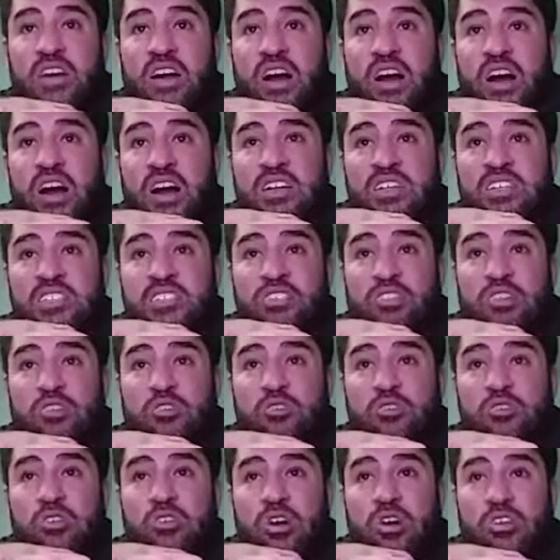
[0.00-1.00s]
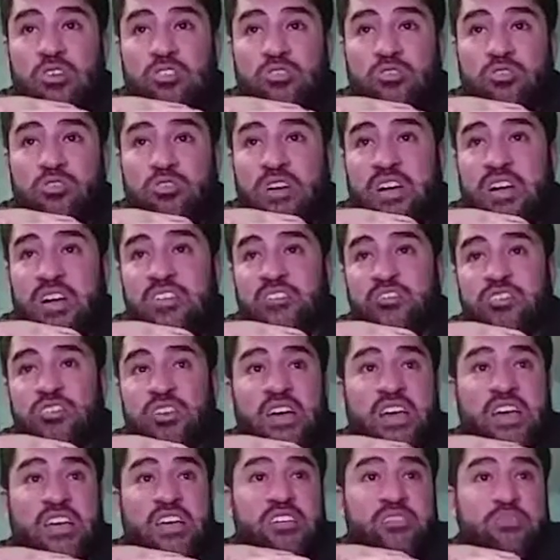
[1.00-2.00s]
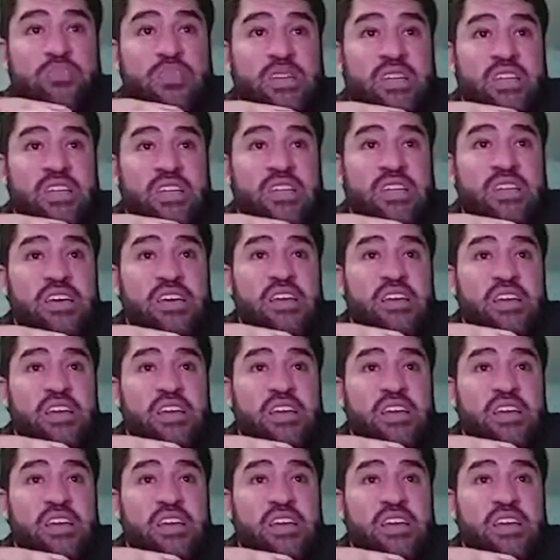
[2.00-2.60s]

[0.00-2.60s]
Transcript: On its own, artichoke extra has been an